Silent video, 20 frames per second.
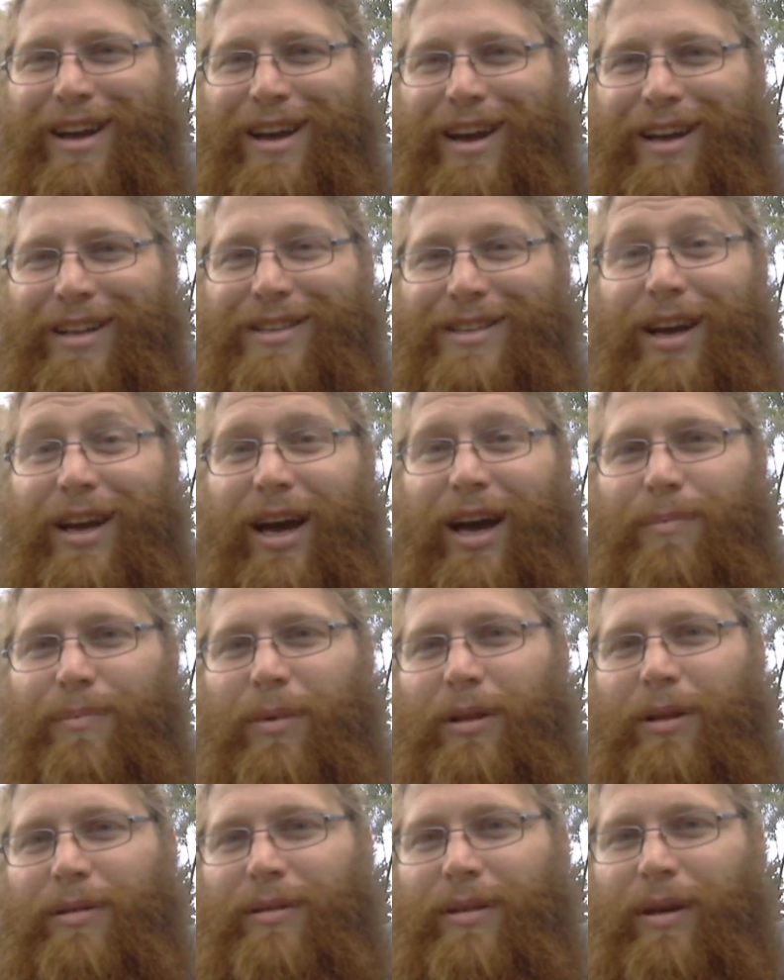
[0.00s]
It's not, I'm
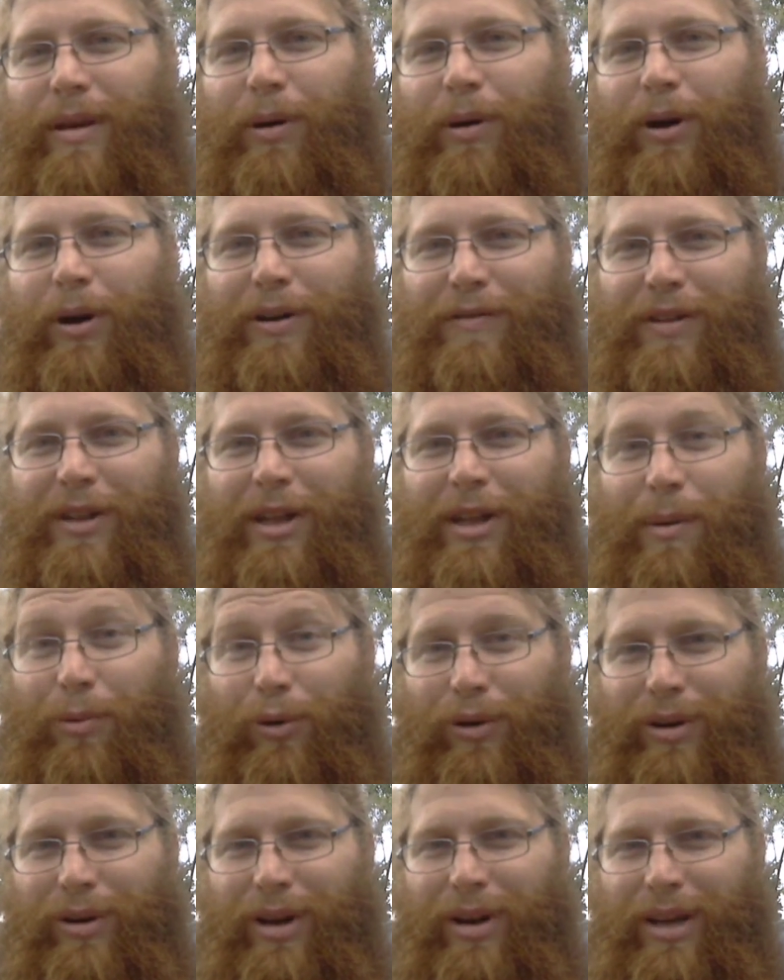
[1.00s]
not the part of the,
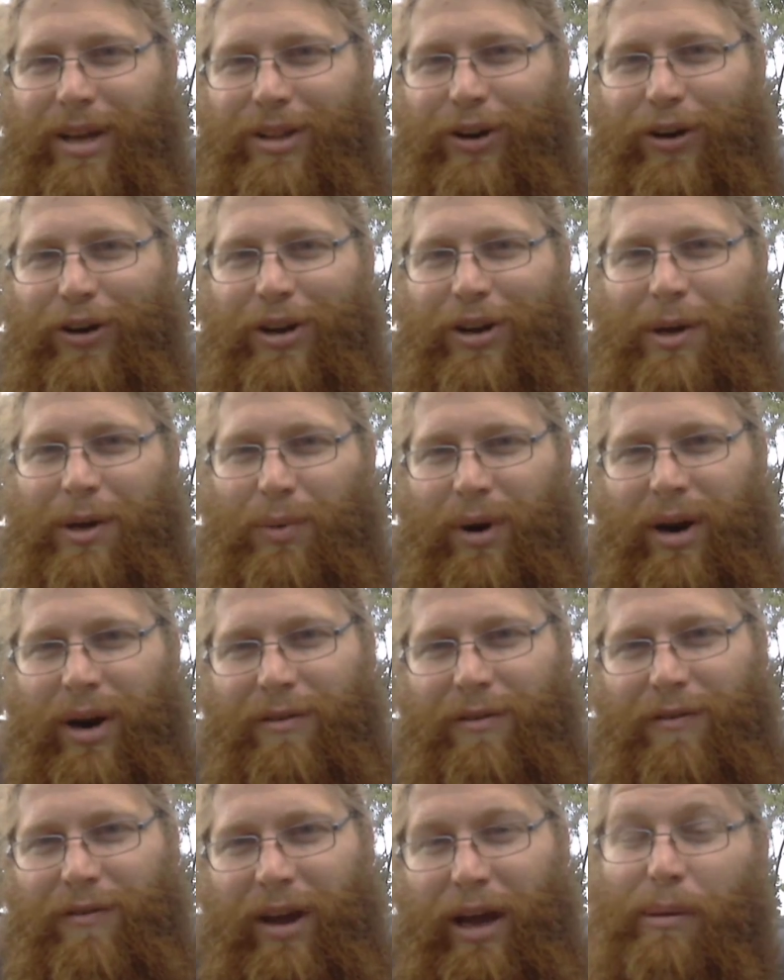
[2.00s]
dem, the target
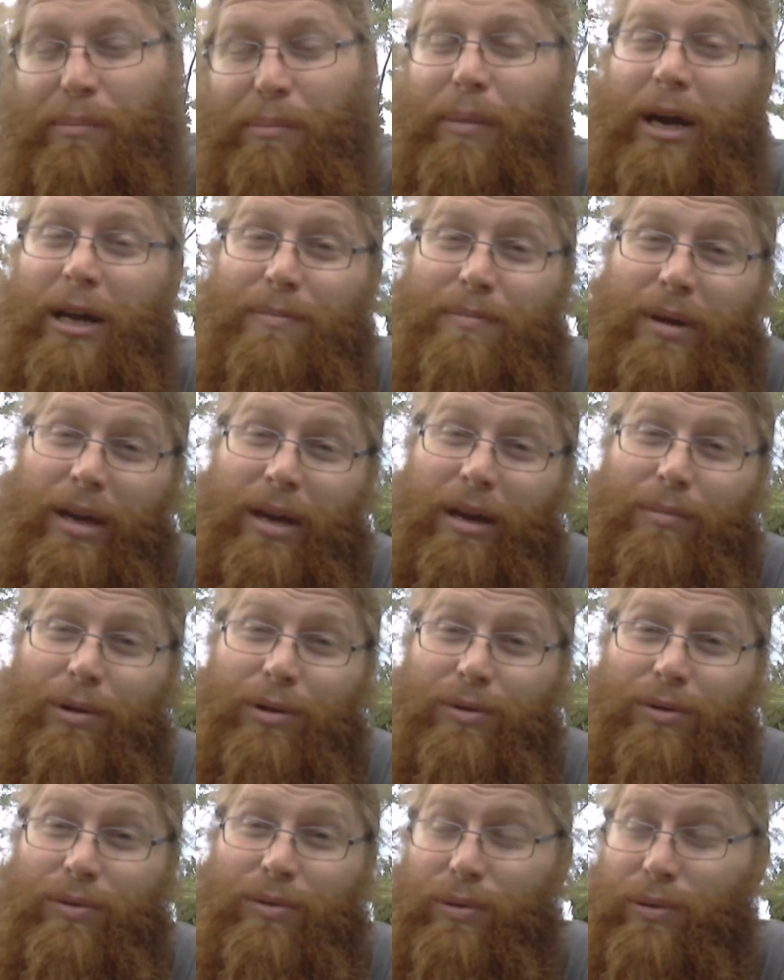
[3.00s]
demographic. I might be able
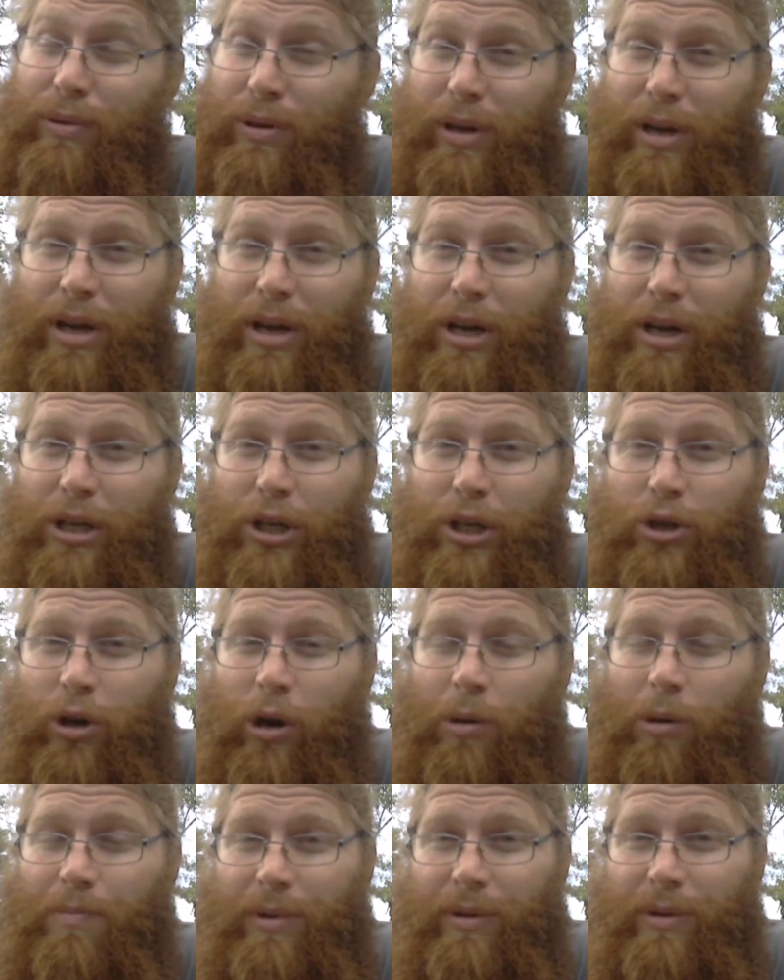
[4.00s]
to
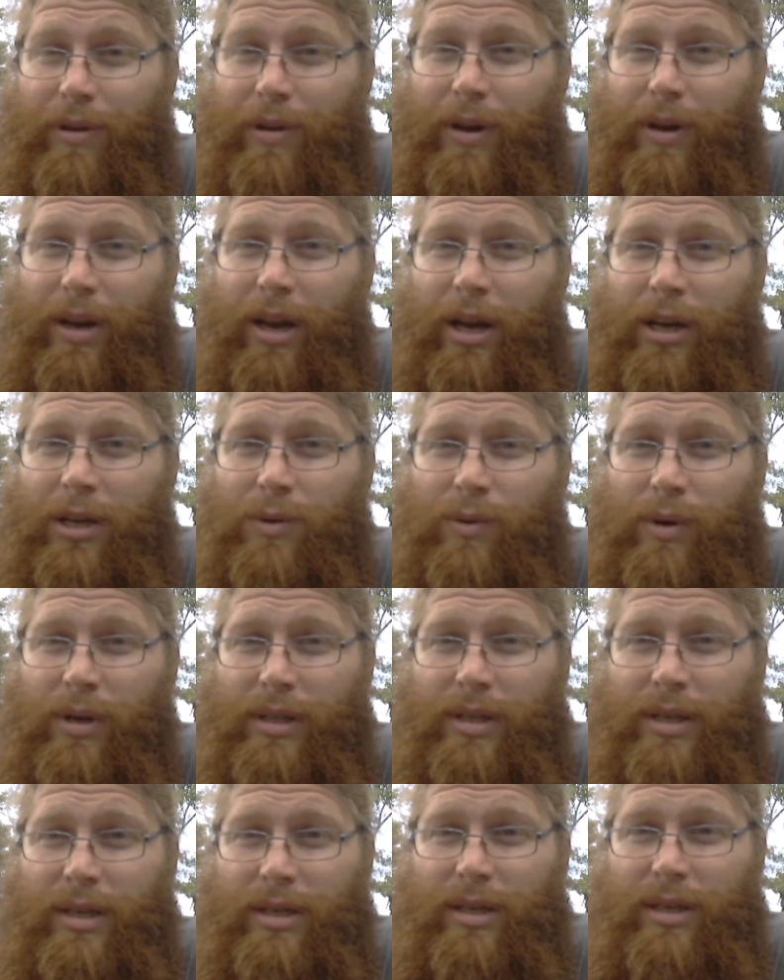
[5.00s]
show up to the next
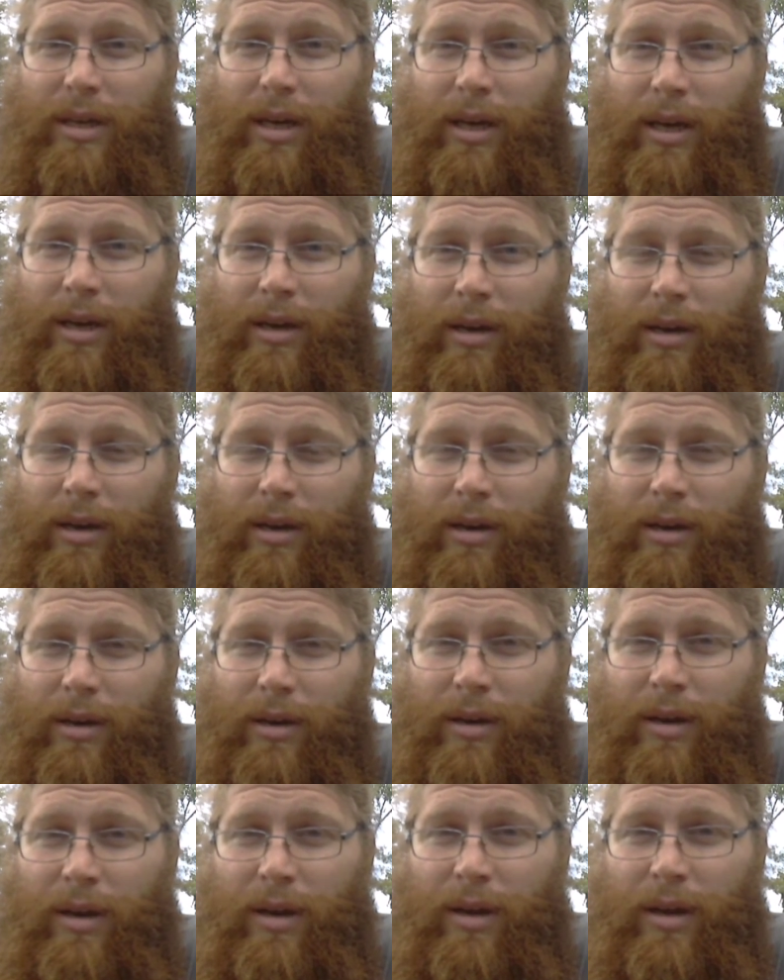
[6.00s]
ones as a
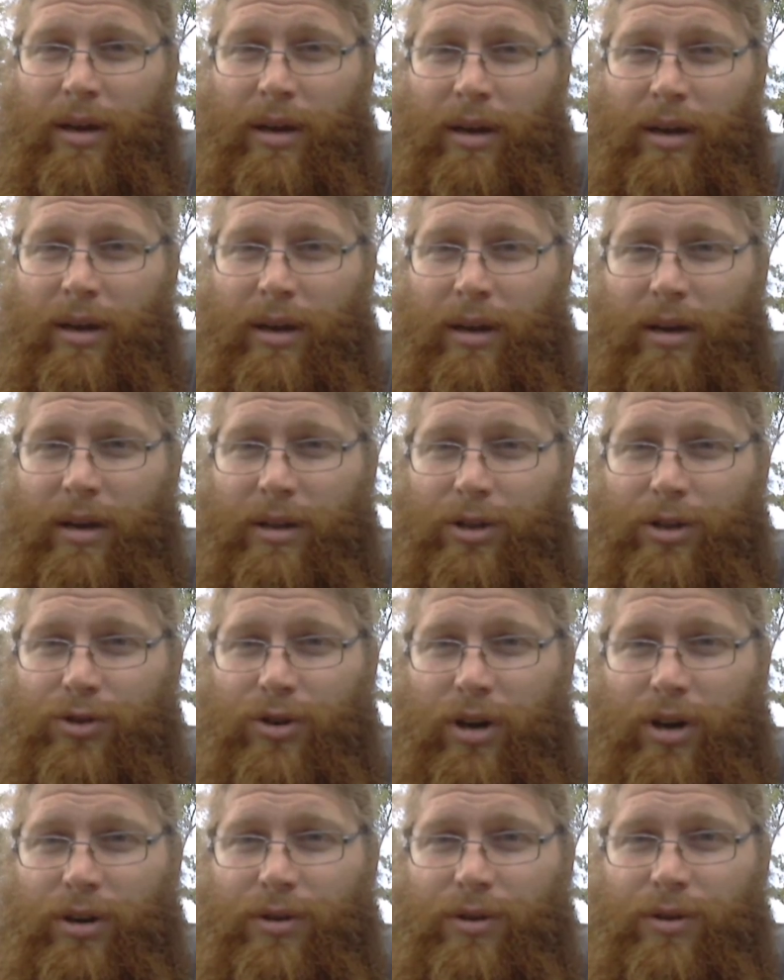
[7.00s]

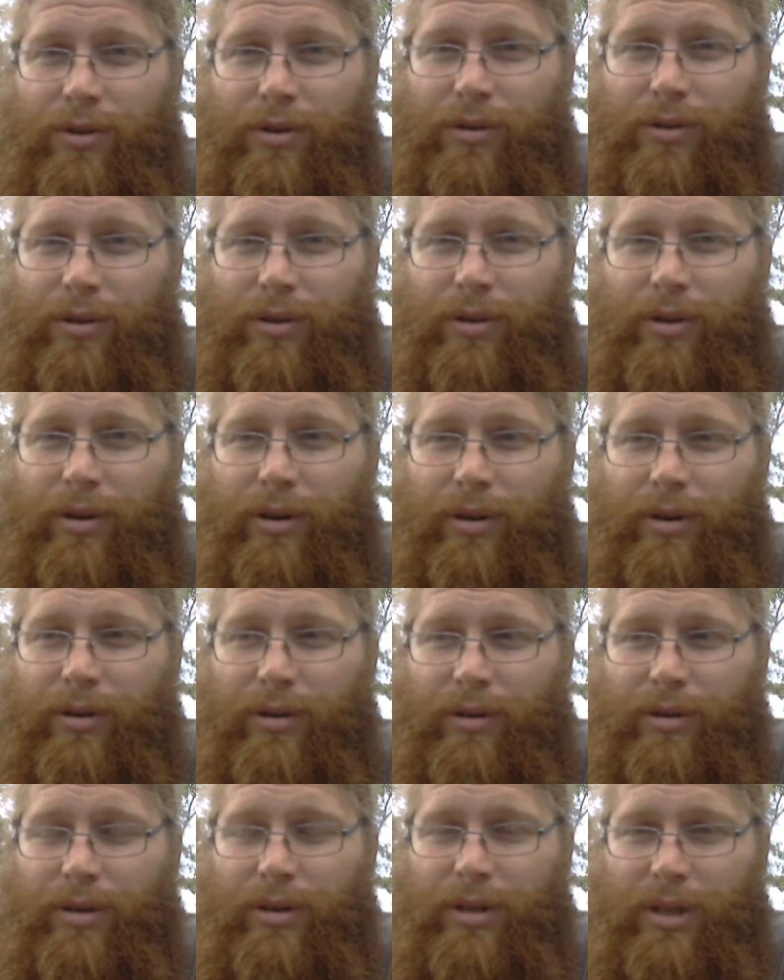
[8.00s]
instructor or
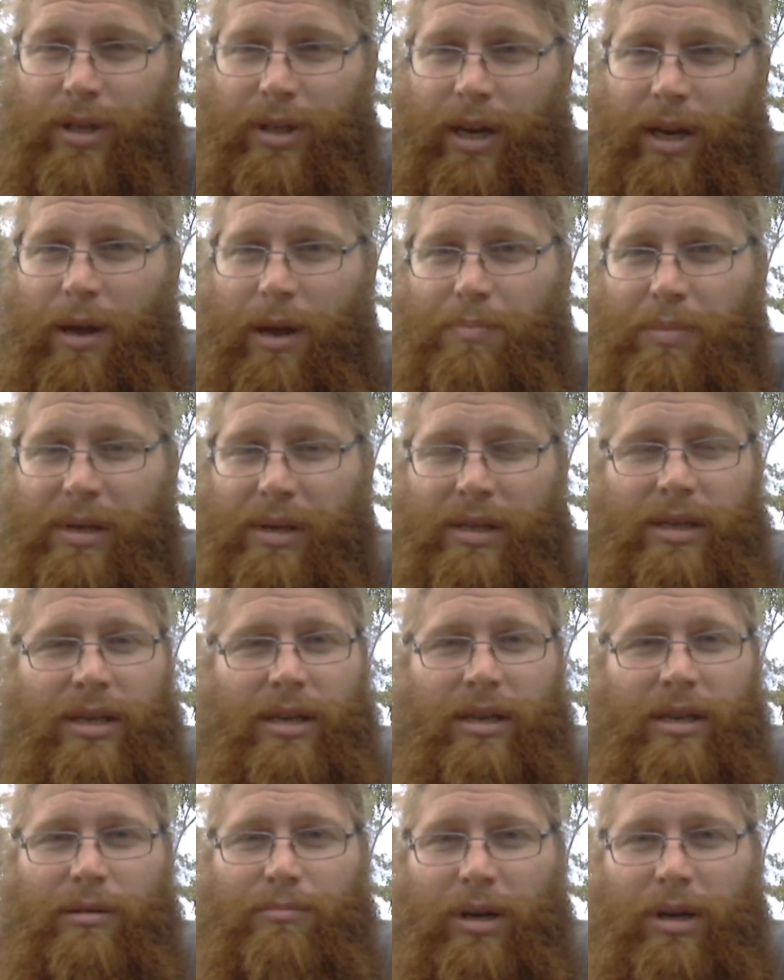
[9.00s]
just an N P
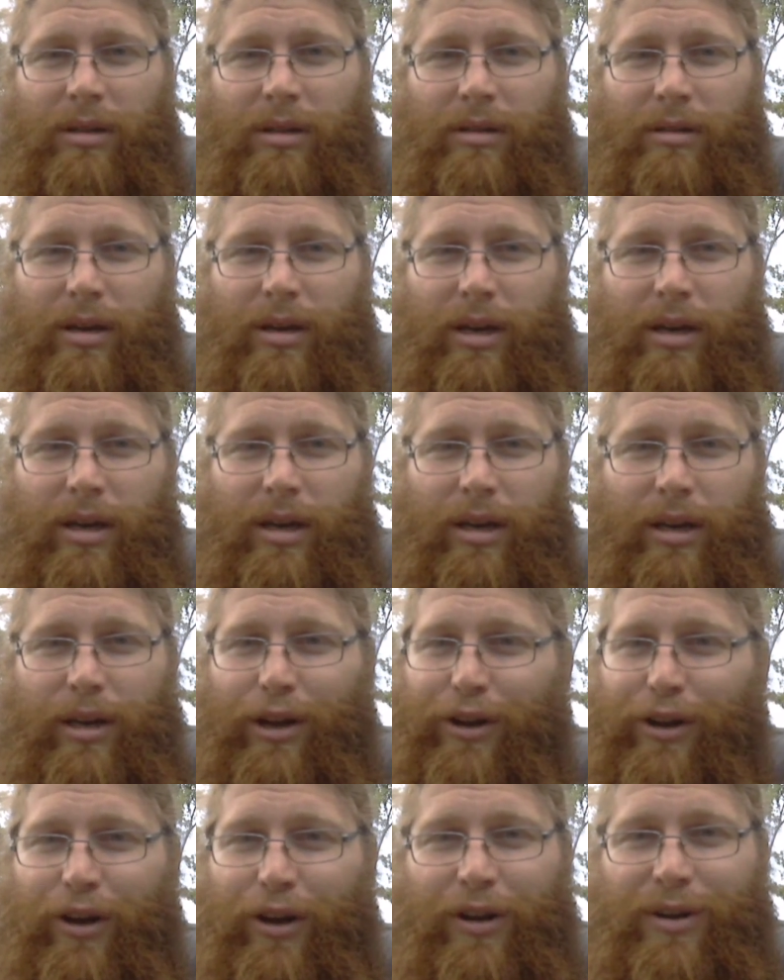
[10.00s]
C, but uh,
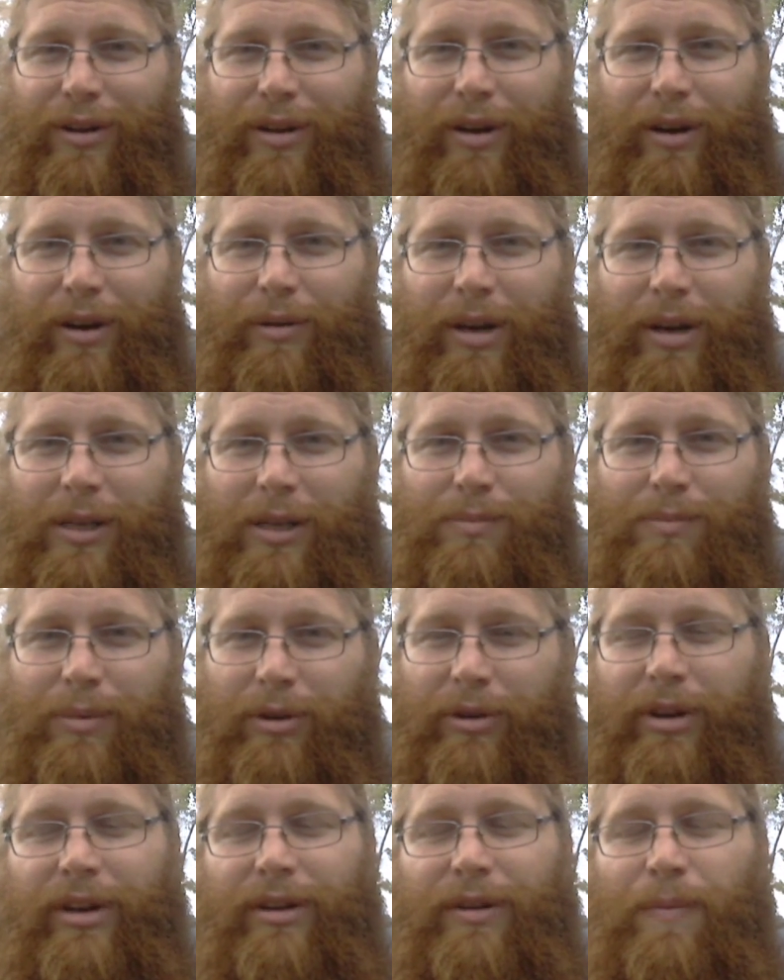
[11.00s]
not in our test
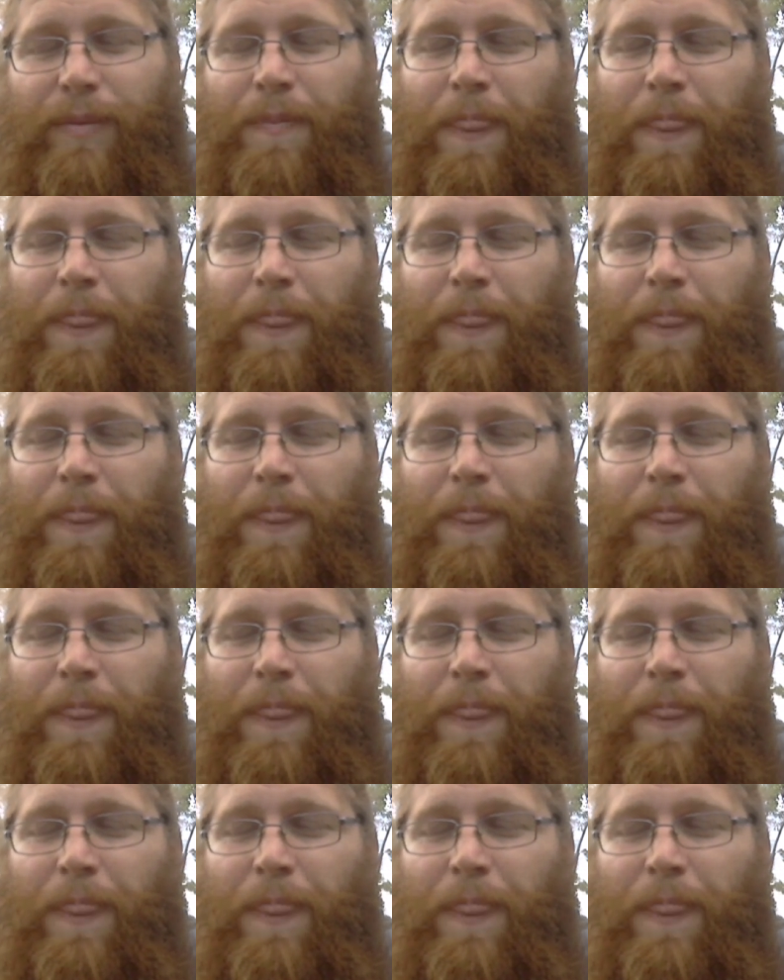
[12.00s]
period.